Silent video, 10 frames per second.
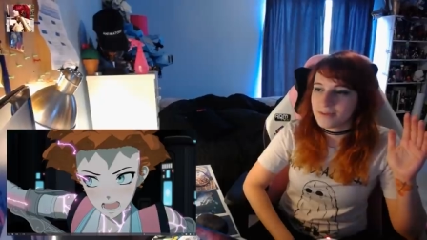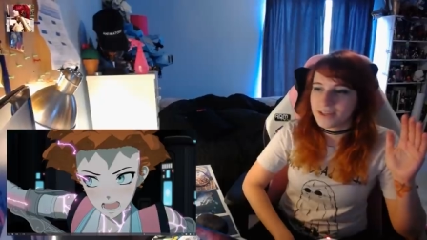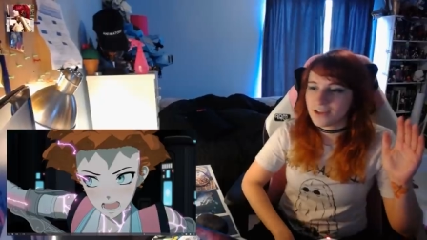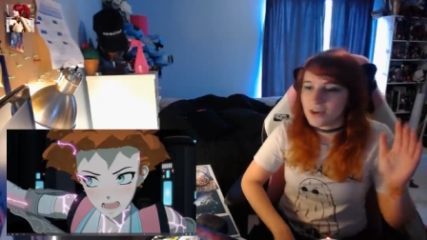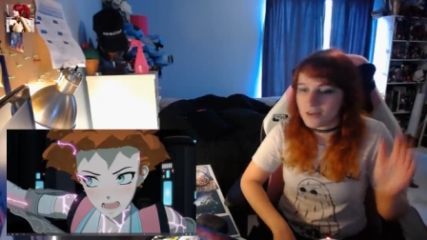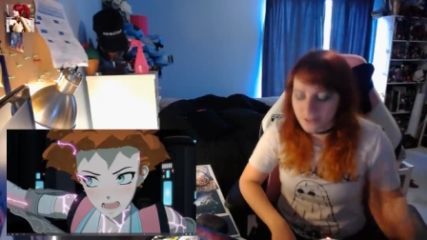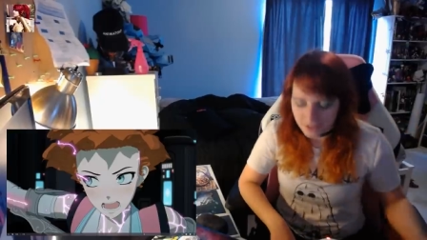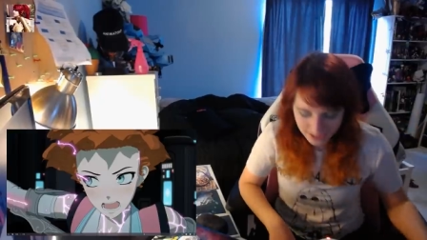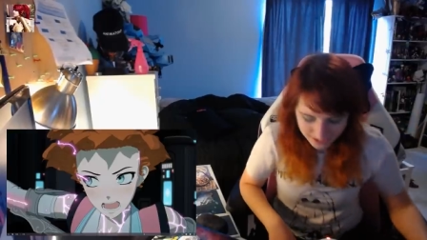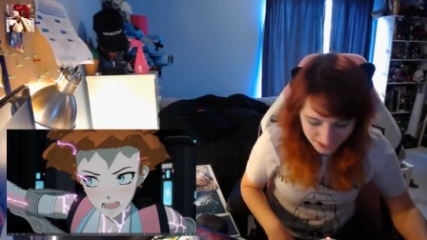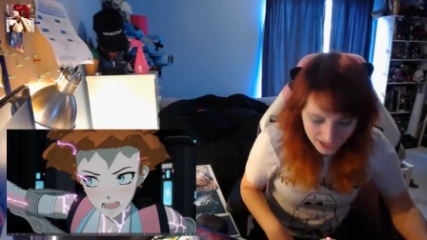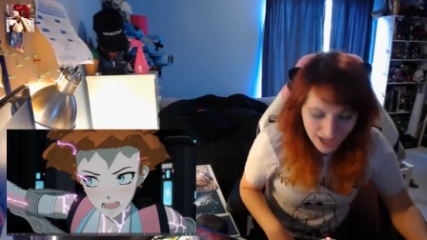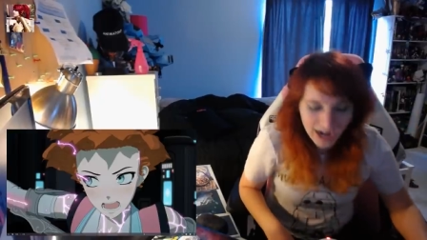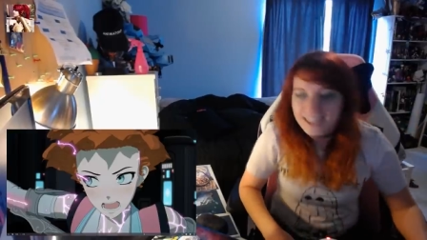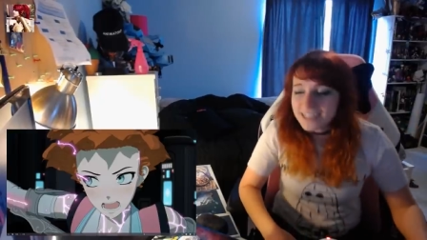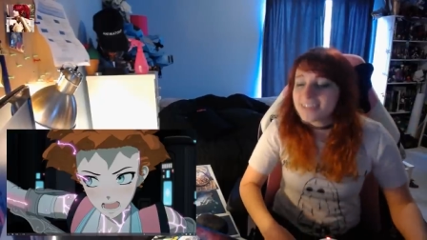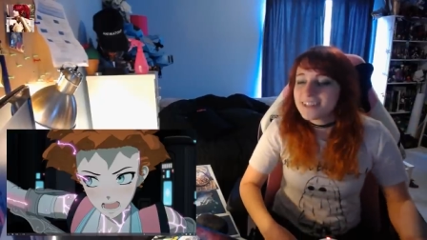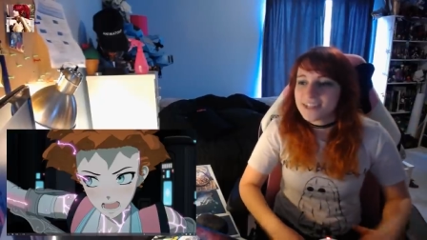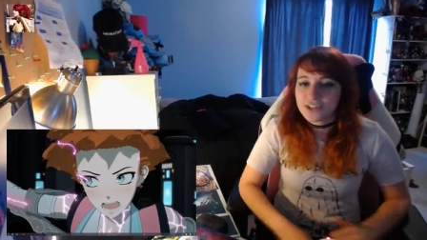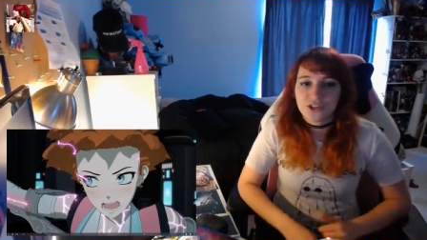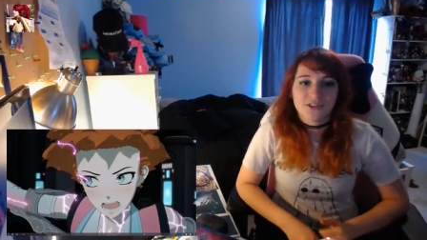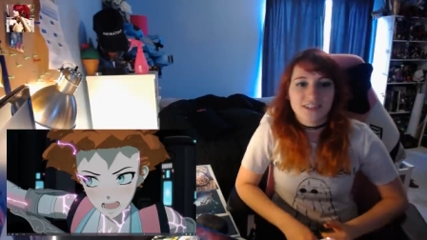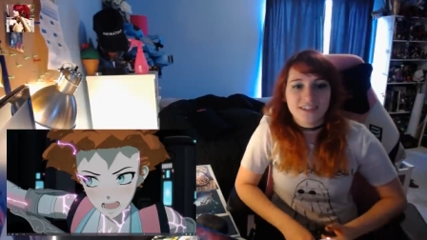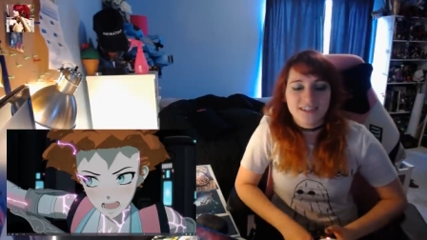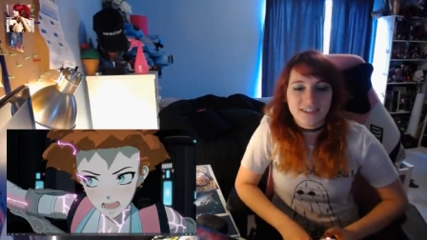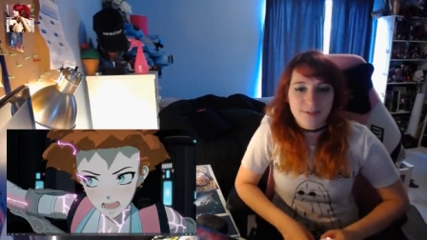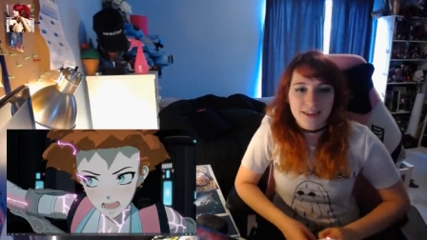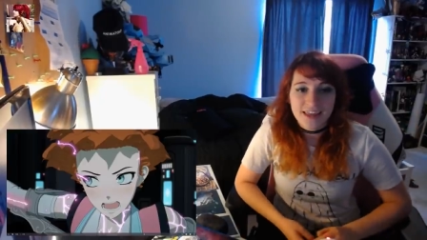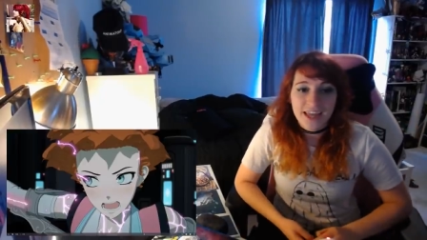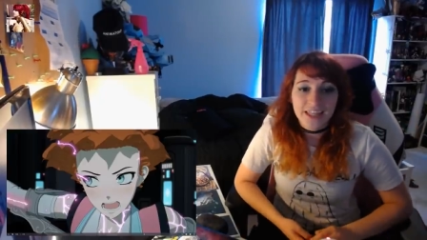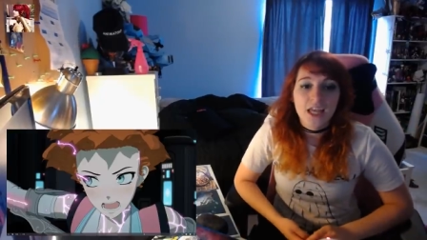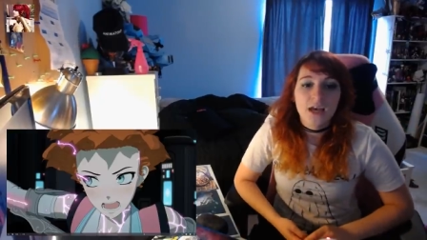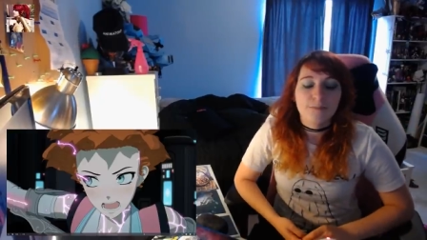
like no I I did this I chose this this is my thing